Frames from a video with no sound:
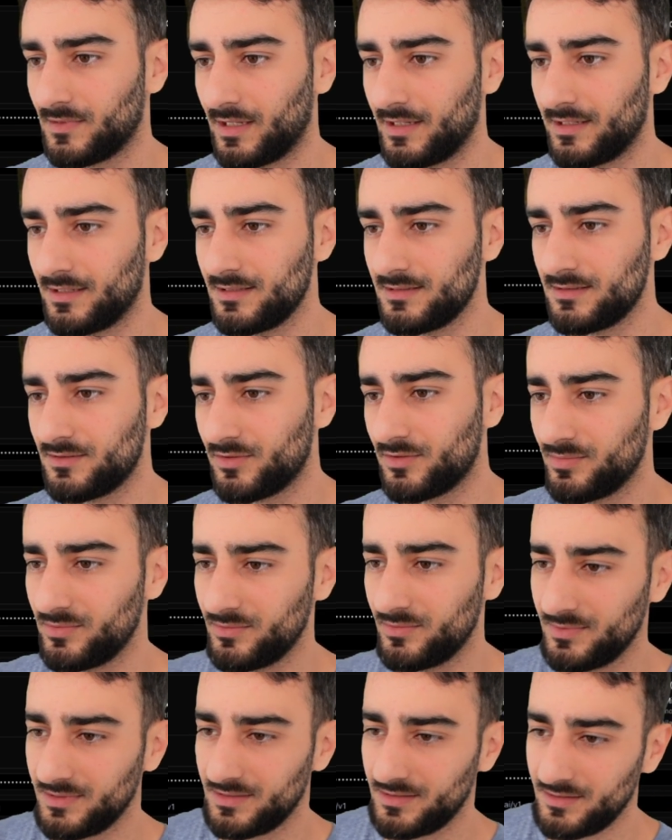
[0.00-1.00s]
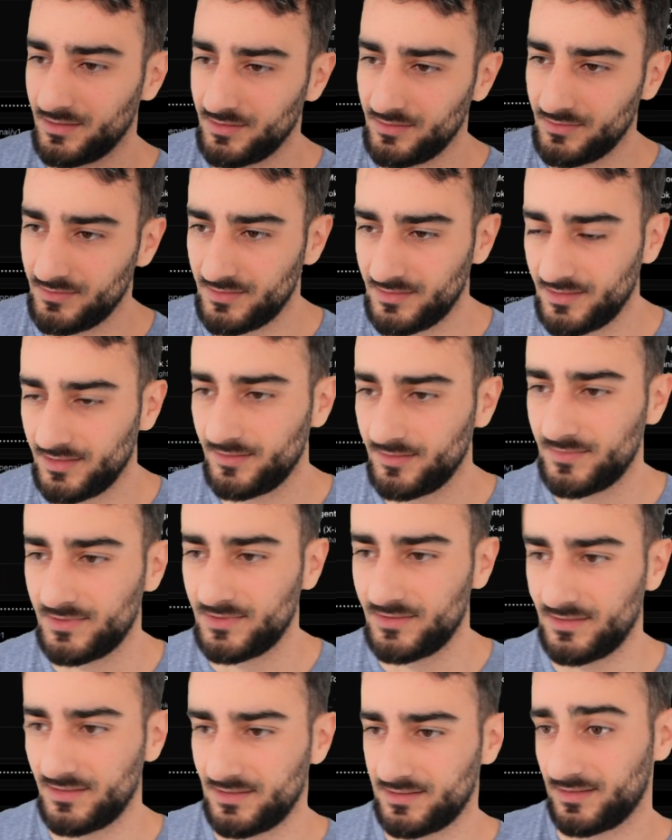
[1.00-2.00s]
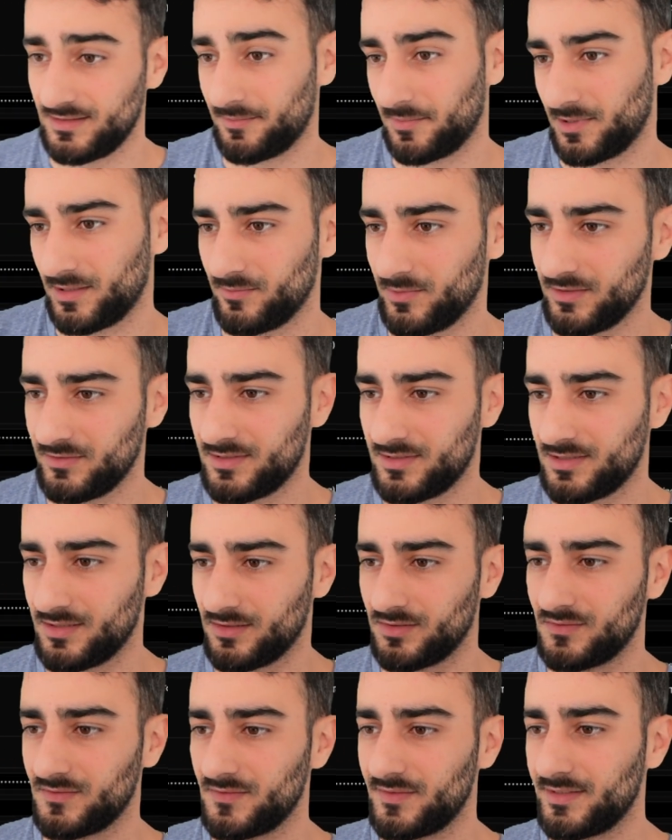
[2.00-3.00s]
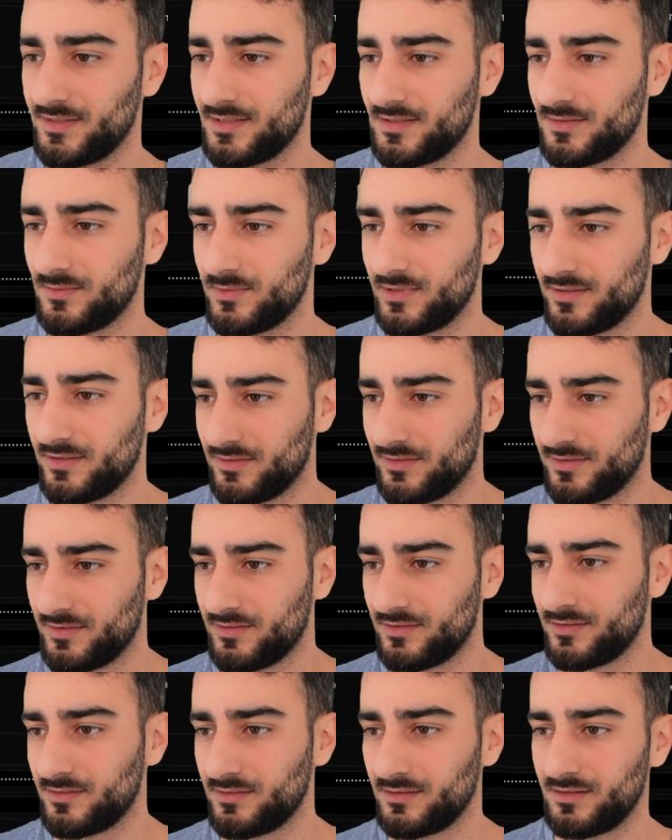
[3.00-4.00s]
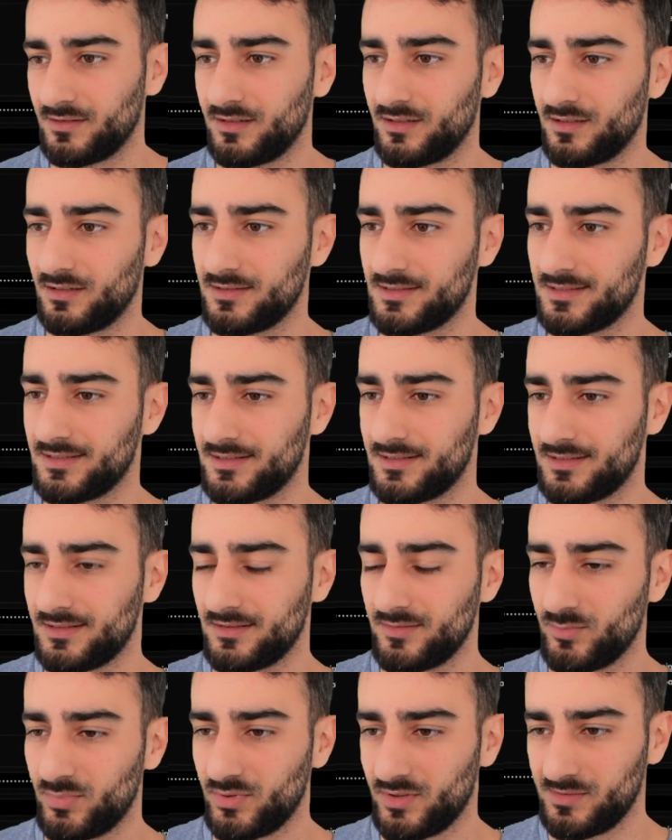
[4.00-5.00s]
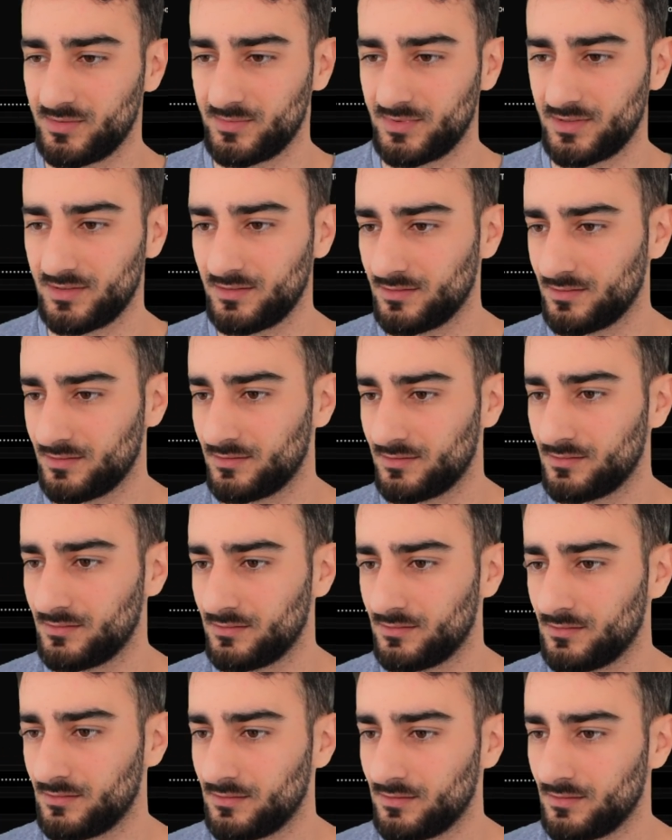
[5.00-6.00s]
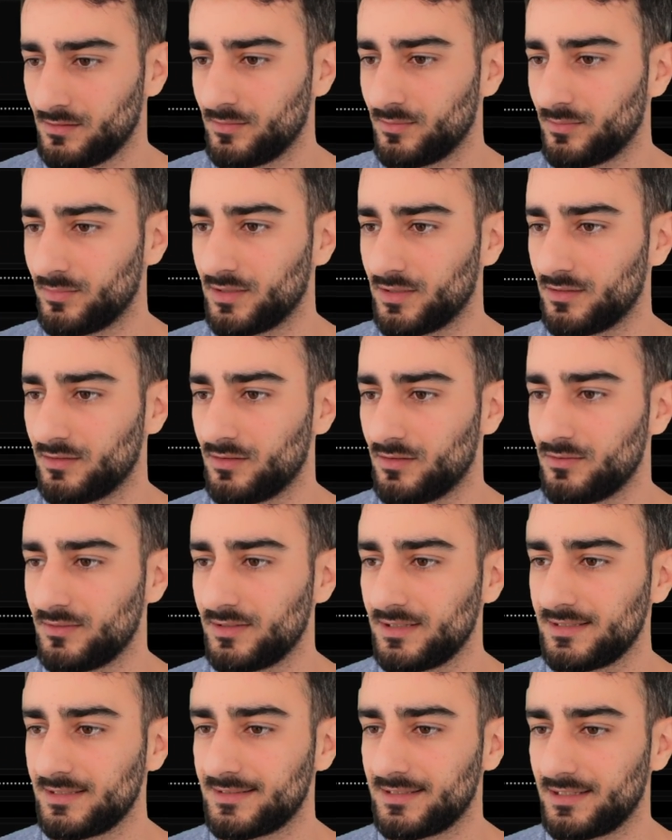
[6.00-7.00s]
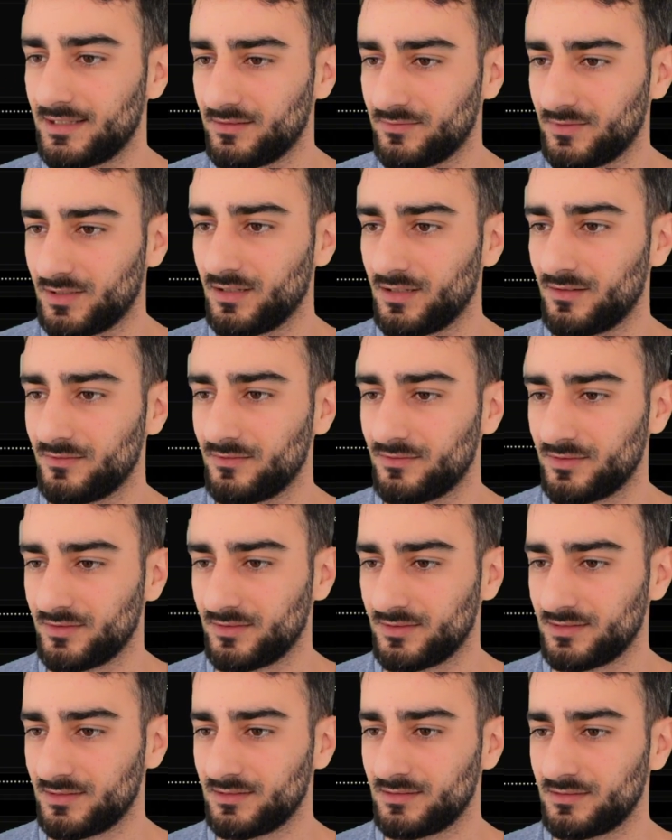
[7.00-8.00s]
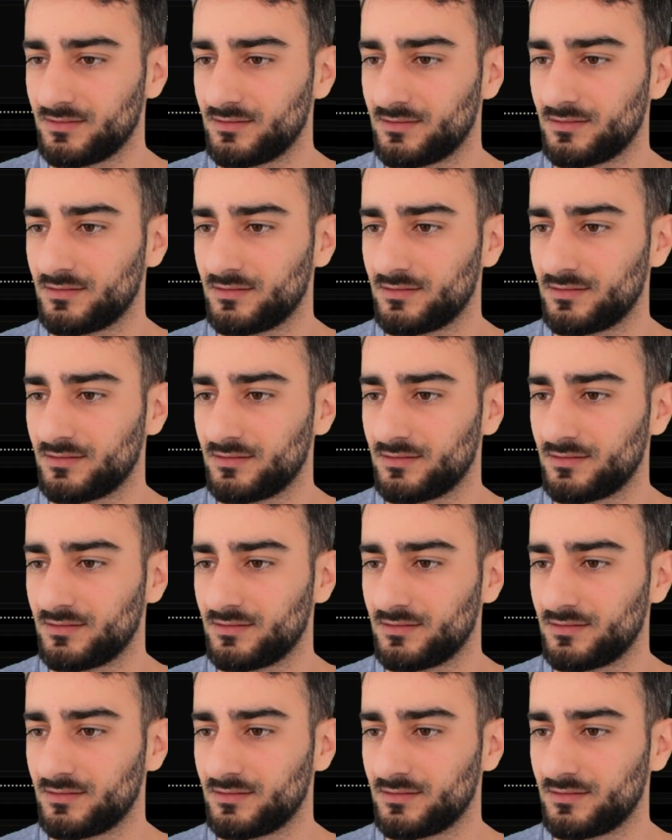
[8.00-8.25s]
It has trouble with the username. So that's, I mean, we could solve this with uh, system prompt, but it always like recovers